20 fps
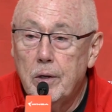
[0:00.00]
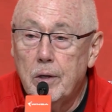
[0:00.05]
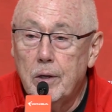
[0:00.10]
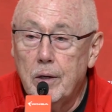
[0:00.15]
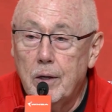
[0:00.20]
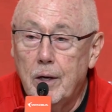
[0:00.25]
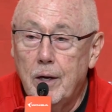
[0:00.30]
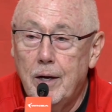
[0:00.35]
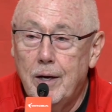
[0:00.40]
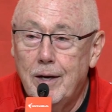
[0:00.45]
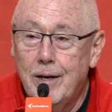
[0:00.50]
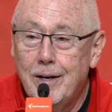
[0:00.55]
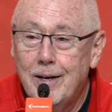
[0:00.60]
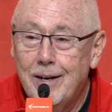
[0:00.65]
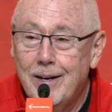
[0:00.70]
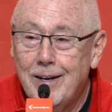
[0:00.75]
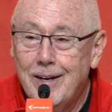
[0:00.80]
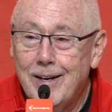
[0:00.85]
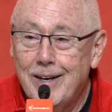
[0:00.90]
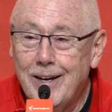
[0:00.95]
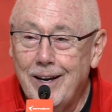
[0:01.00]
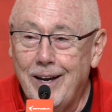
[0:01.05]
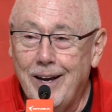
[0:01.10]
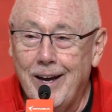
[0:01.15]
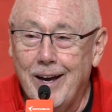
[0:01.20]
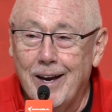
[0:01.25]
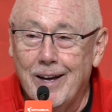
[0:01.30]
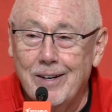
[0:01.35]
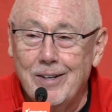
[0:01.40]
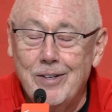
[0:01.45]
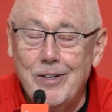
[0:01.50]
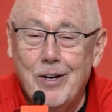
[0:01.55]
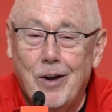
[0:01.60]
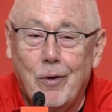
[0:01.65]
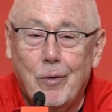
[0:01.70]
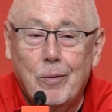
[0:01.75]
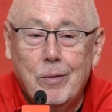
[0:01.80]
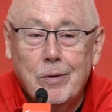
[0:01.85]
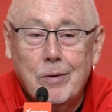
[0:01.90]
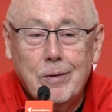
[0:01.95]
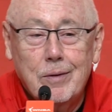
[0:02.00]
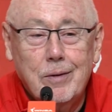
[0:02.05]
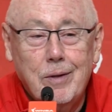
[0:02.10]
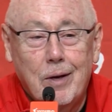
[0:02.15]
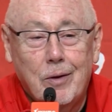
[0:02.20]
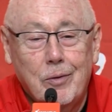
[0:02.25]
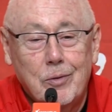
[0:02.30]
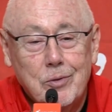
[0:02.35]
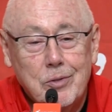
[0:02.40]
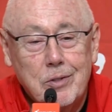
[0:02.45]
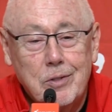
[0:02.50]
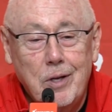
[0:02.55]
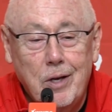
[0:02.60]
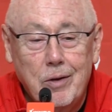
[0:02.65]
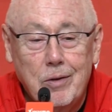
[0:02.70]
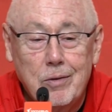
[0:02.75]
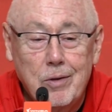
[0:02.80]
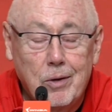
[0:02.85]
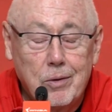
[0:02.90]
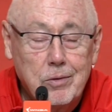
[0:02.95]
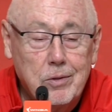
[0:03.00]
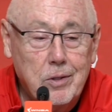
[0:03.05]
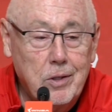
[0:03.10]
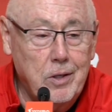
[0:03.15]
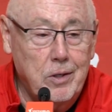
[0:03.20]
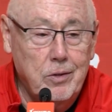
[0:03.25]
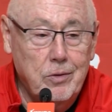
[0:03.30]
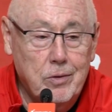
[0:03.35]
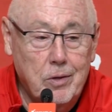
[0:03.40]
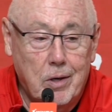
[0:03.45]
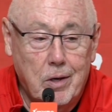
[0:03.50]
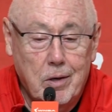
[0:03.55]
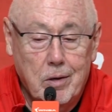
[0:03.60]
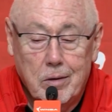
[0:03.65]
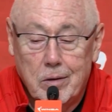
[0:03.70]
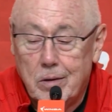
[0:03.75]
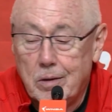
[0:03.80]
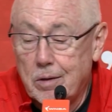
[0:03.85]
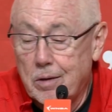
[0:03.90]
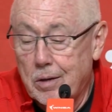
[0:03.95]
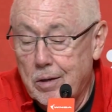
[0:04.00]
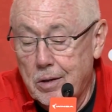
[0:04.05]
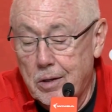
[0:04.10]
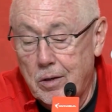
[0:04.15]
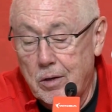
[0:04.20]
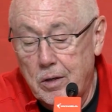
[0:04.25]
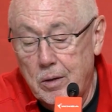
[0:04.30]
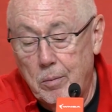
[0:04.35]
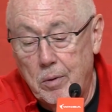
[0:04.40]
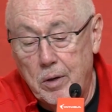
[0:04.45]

Uh, and, you know, those th those things are good.